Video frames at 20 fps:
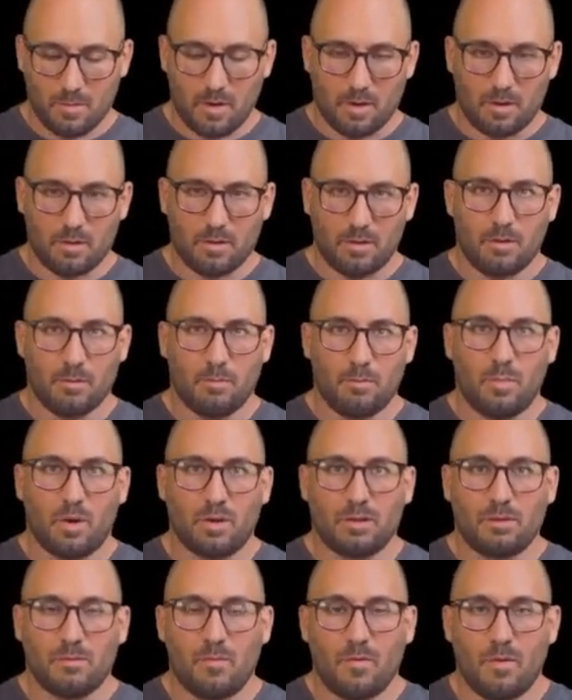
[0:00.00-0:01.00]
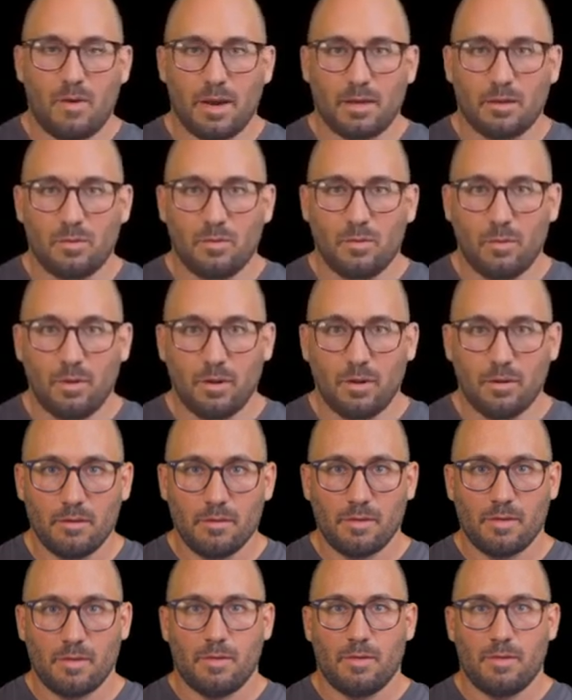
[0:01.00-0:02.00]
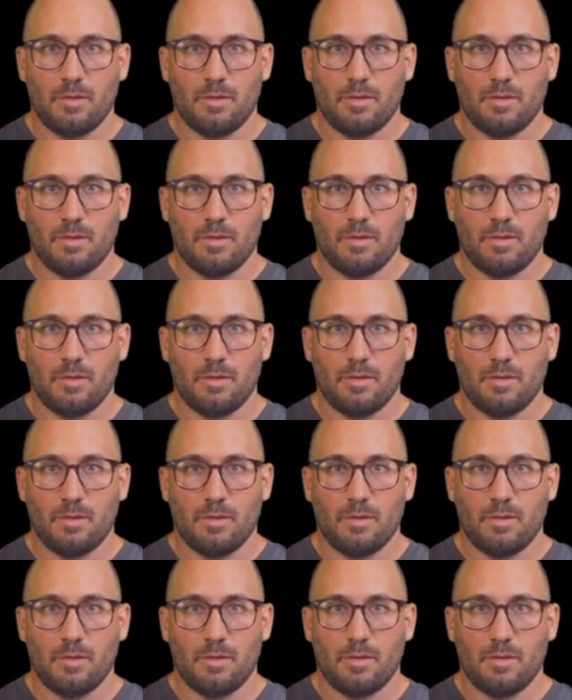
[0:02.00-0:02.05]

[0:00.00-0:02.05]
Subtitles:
mark on the bottom right corner.